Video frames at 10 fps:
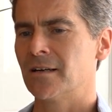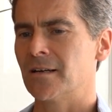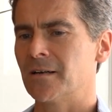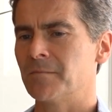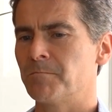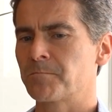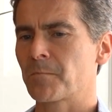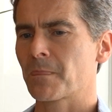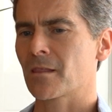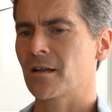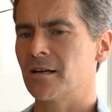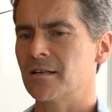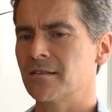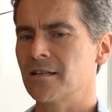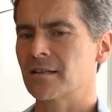And
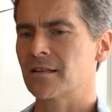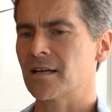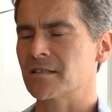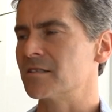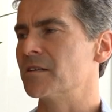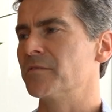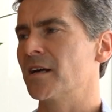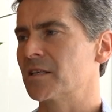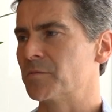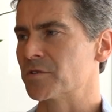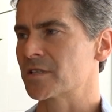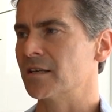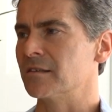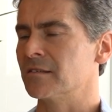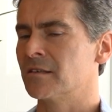I think that's an invaluable
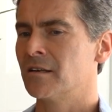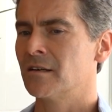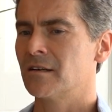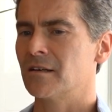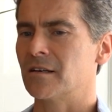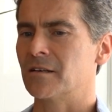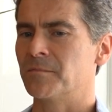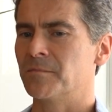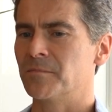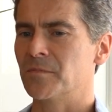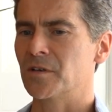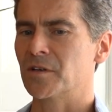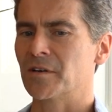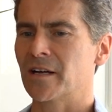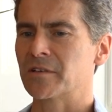skill.
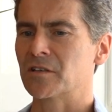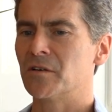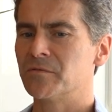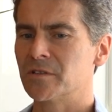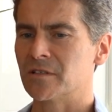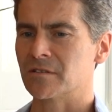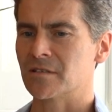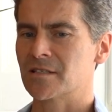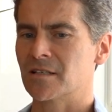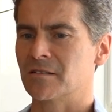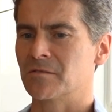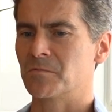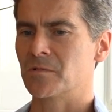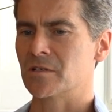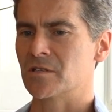Having confidence in
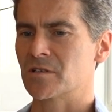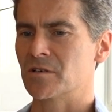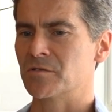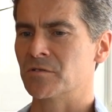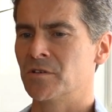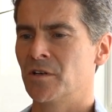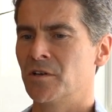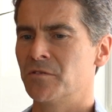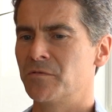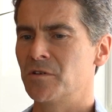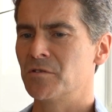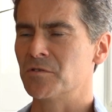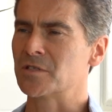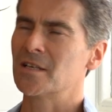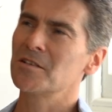one's own
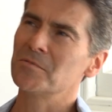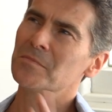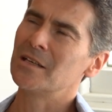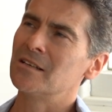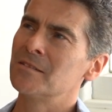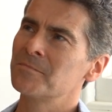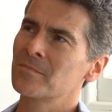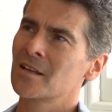views. And I don't mean,